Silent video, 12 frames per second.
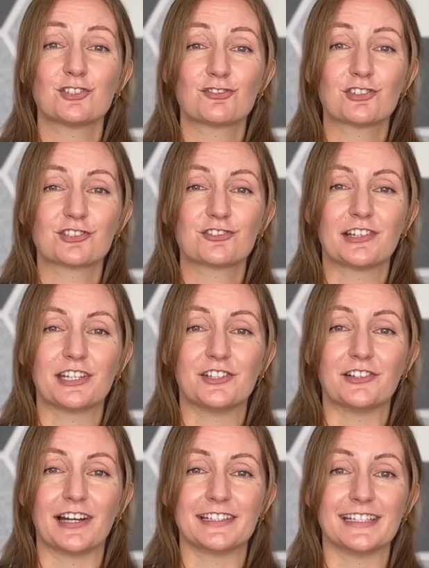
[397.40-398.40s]
structuring your
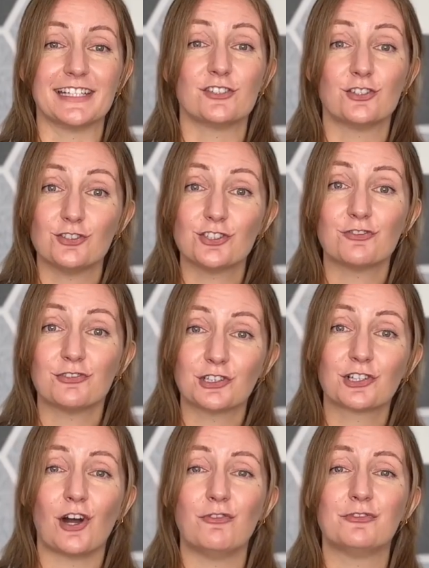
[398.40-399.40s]
ideas, you should feel
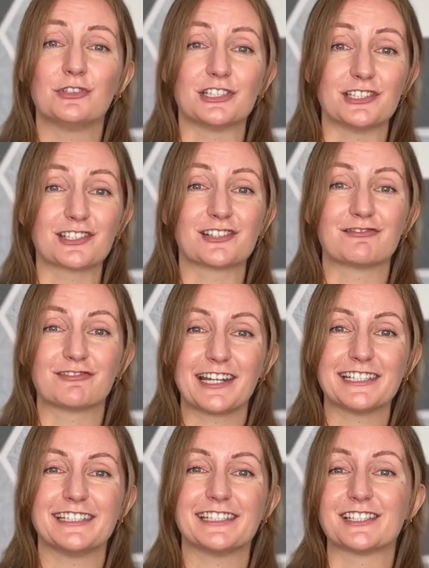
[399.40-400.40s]
confident and
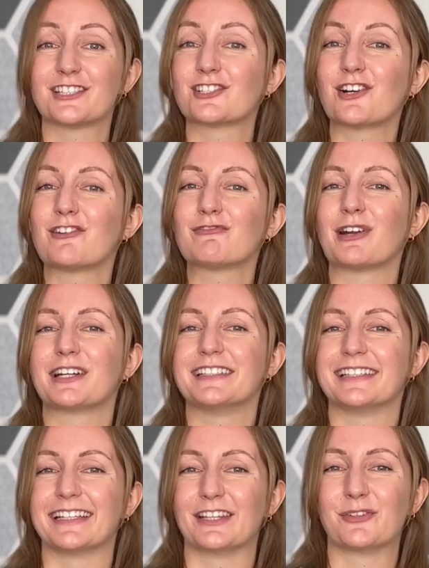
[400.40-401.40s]
ready to start
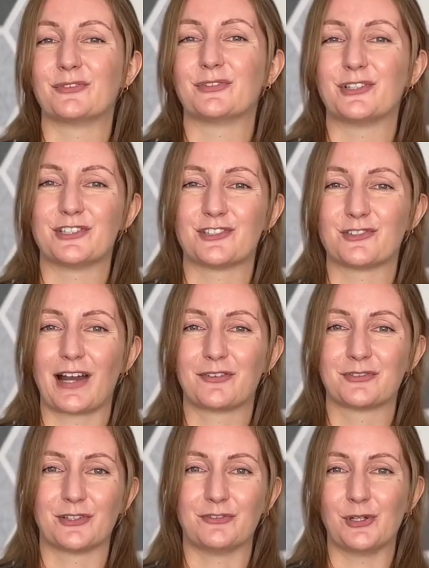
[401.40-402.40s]
writing the first
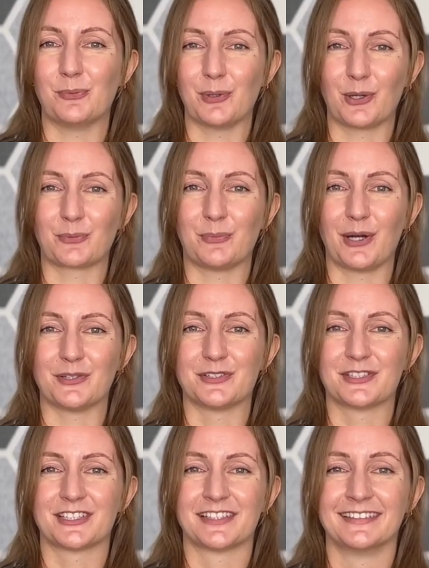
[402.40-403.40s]
draft of your blog
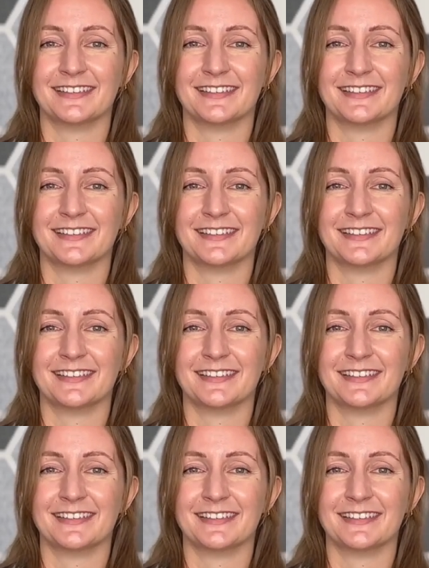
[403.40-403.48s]
post.